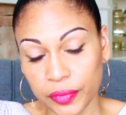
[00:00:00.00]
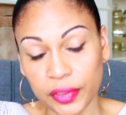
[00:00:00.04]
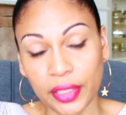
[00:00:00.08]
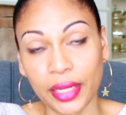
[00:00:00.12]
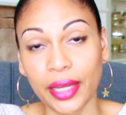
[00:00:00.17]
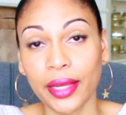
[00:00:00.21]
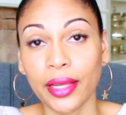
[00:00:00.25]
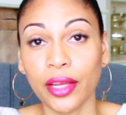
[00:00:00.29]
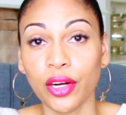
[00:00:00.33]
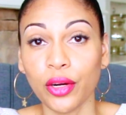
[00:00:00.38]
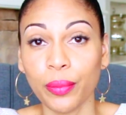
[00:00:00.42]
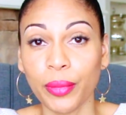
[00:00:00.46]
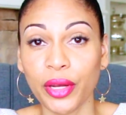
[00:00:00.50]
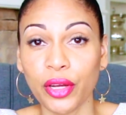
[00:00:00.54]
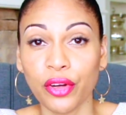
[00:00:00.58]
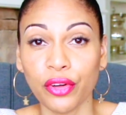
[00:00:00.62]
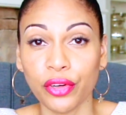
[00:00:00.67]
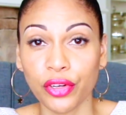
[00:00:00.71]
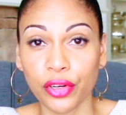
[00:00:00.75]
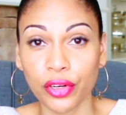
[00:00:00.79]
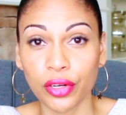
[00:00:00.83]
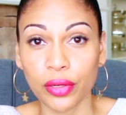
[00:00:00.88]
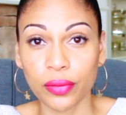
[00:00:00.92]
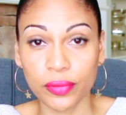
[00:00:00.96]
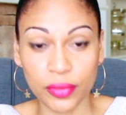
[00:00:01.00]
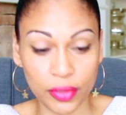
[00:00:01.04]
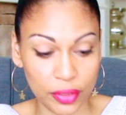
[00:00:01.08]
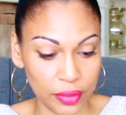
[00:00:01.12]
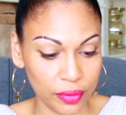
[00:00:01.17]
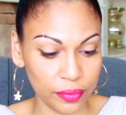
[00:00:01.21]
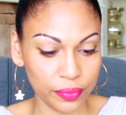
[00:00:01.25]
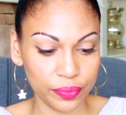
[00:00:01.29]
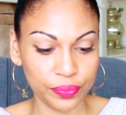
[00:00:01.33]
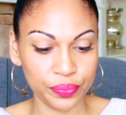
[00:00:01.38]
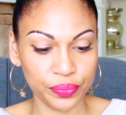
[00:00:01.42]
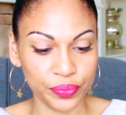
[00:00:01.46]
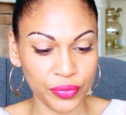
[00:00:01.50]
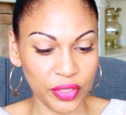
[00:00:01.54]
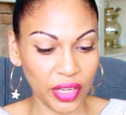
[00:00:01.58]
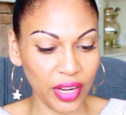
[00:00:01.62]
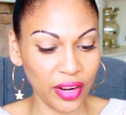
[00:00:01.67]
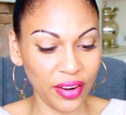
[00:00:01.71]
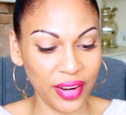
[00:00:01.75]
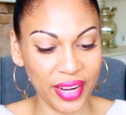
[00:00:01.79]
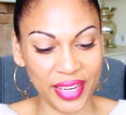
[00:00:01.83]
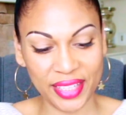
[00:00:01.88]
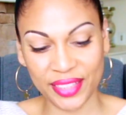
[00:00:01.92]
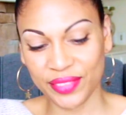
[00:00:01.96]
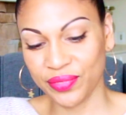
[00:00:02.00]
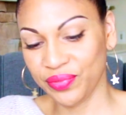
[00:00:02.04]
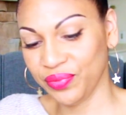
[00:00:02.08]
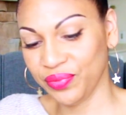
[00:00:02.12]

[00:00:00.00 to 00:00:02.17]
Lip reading: I get on my own nerves. All right.